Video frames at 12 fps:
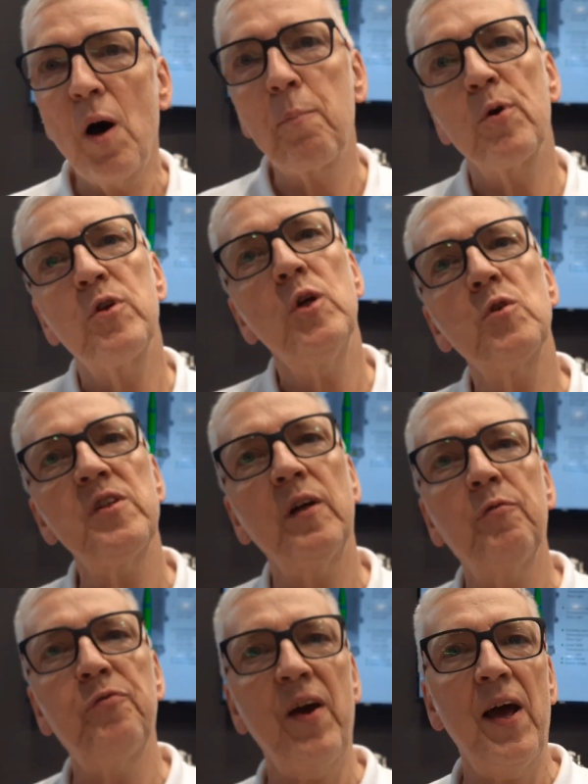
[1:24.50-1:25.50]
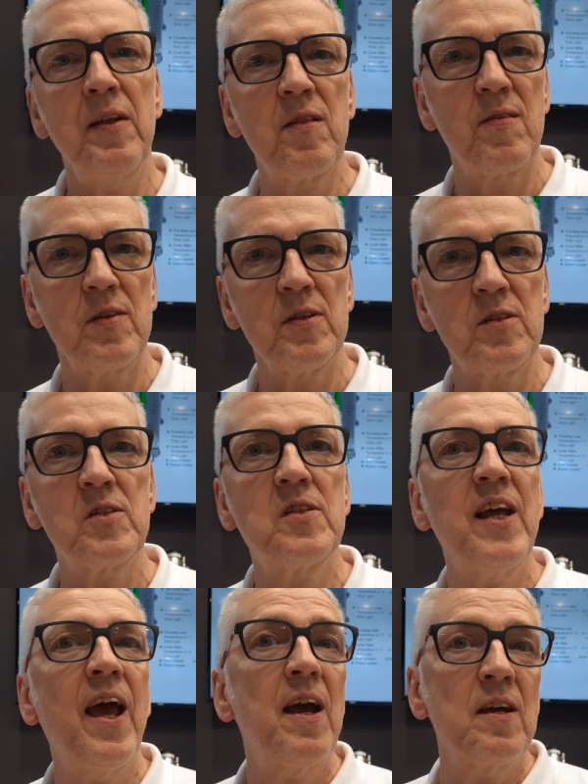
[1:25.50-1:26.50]
who are producing fences,
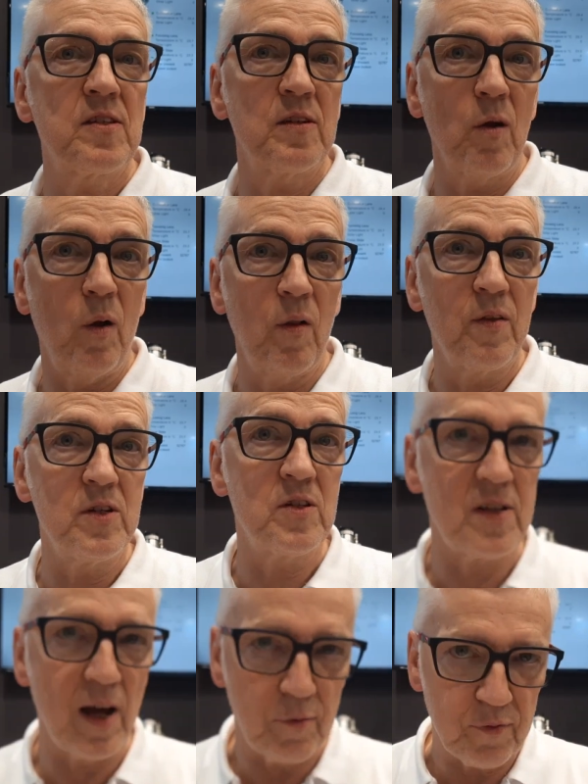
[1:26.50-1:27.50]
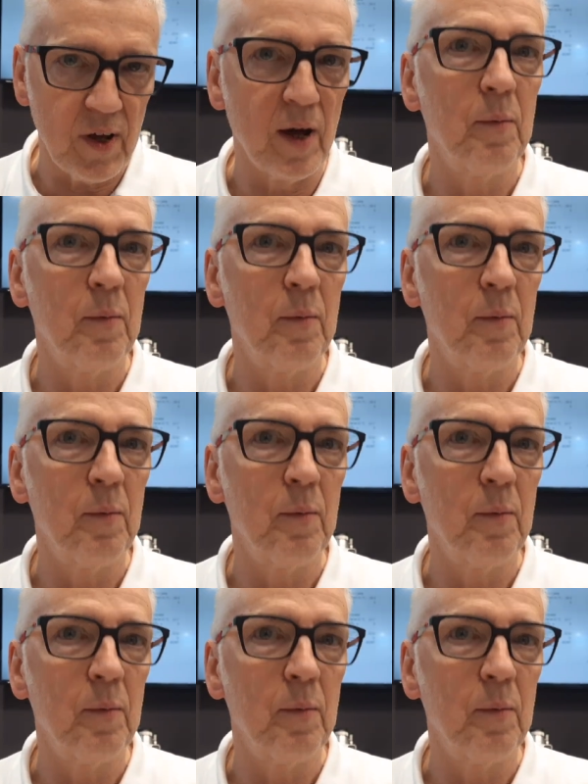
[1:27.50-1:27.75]
stairs, and all this stuff. Yeah.